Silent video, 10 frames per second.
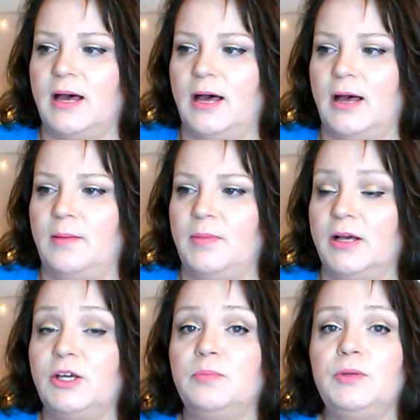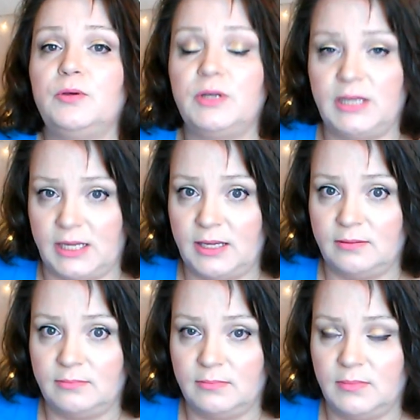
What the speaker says: a community